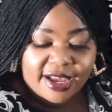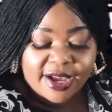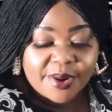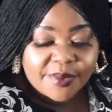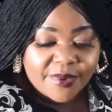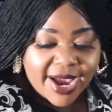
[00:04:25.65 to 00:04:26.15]

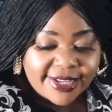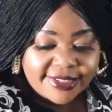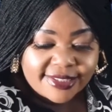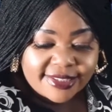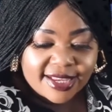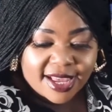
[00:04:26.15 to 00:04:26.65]
All right,
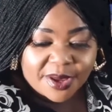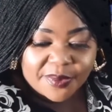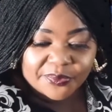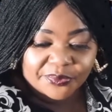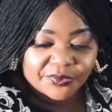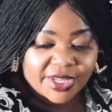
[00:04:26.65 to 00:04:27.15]

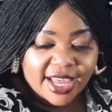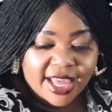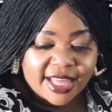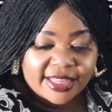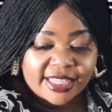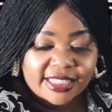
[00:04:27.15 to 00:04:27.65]

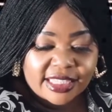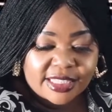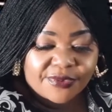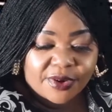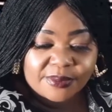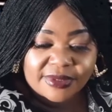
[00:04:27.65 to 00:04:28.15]
this
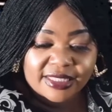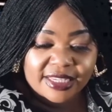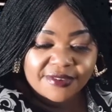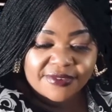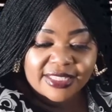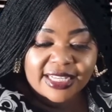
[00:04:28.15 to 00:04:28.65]
is from
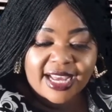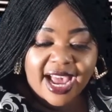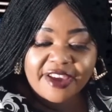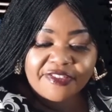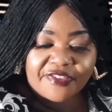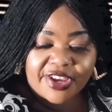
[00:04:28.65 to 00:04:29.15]
Steve. He said,
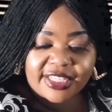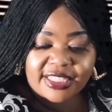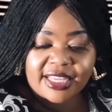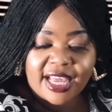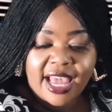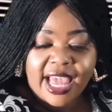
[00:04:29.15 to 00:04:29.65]
hi,
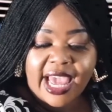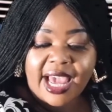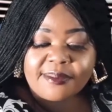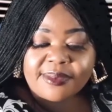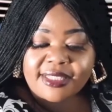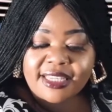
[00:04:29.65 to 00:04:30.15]
Faith.
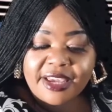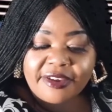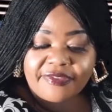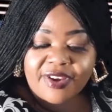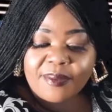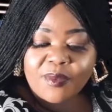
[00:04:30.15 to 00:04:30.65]
I'm
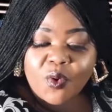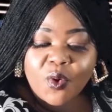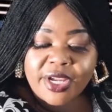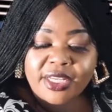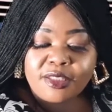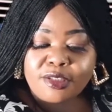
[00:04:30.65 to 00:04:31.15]
Steve. I'm
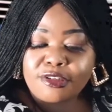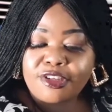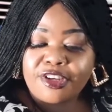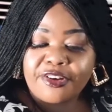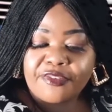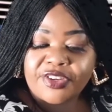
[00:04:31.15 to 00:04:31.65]
going to
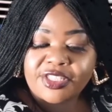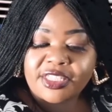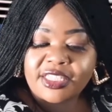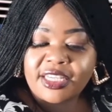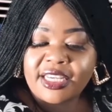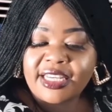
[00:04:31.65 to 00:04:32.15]

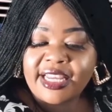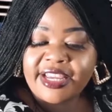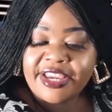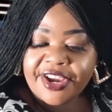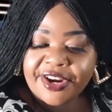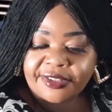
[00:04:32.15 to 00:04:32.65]
university in a
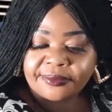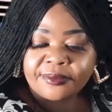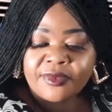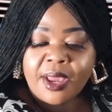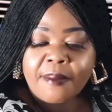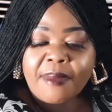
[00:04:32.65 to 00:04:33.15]
year.
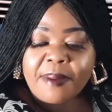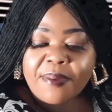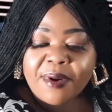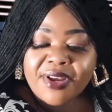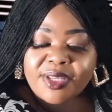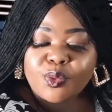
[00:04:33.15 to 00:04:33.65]
My
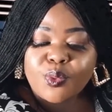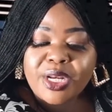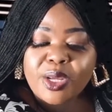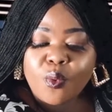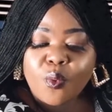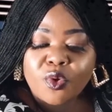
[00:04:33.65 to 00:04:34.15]
parents
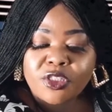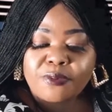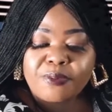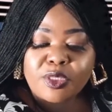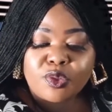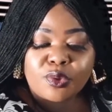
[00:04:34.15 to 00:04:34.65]
really want
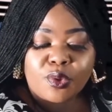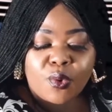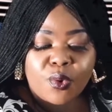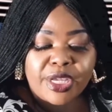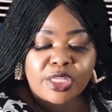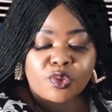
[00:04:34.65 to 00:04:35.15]
me to go
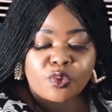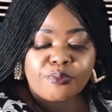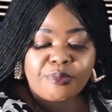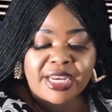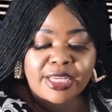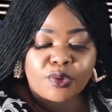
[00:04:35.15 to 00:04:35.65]
into
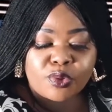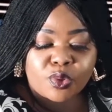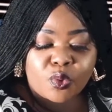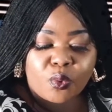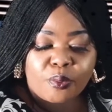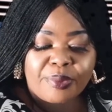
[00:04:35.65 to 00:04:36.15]
medical
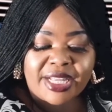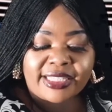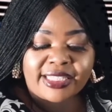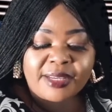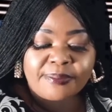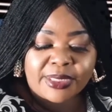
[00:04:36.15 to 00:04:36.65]
school, but
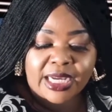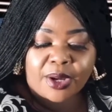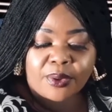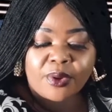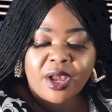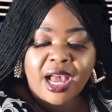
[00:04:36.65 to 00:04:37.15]
deep
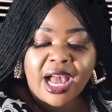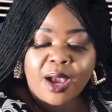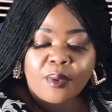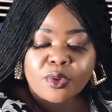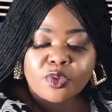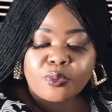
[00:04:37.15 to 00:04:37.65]
down, I
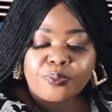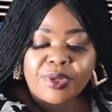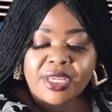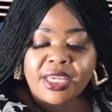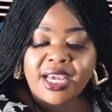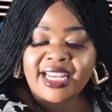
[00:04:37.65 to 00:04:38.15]
want to
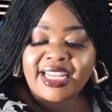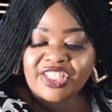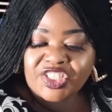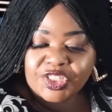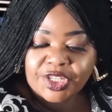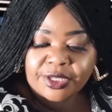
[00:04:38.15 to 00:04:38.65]
be an
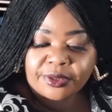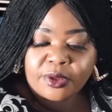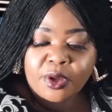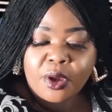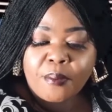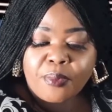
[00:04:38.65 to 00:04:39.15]
engineer.
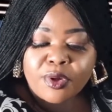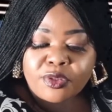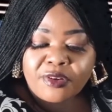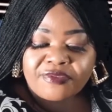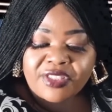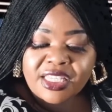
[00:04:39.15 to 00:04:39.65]
Both
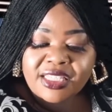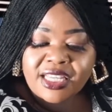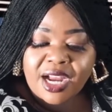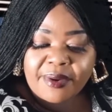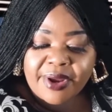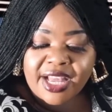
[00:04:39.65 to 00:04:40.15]
of these
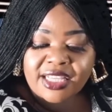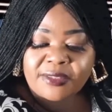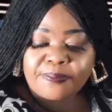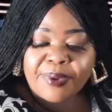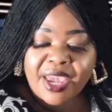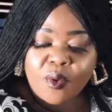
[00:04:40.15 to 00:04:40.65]
careers
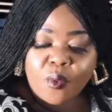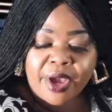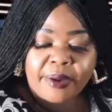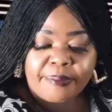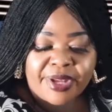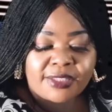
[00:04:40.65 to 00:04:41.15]
pay
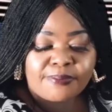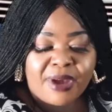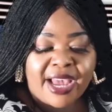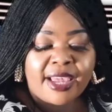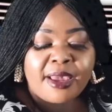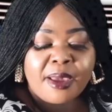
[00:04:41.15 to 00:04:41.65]
well, but
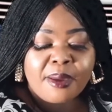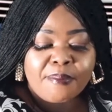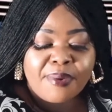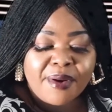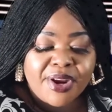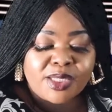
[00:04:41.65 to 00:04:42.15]
my
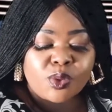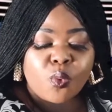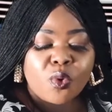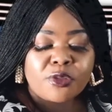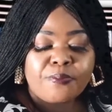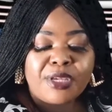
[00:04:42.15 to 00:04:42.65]
parents
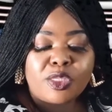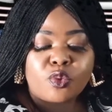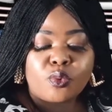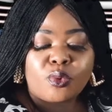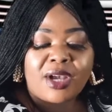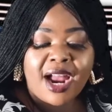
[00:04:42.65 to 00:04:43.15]
want me
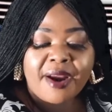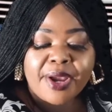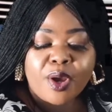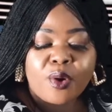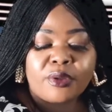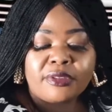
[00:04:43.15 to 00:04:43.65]
to carry
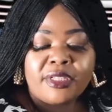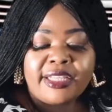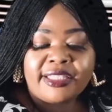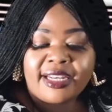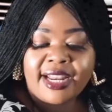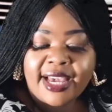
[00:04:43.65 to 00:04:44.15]
on
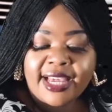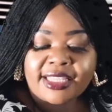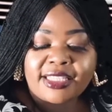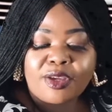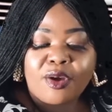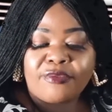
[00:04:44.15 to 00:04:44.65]
the
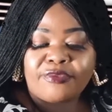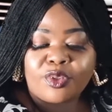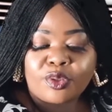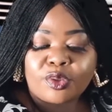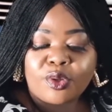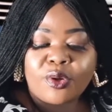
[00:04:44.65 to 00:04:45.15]
legacy of
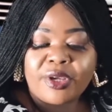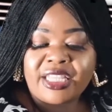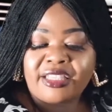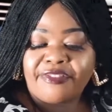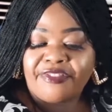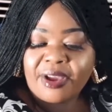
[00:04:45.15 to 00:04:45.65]
doctor in
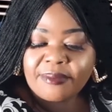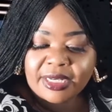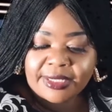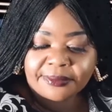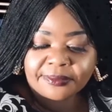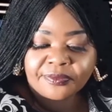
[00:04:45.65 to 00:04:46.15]
the family.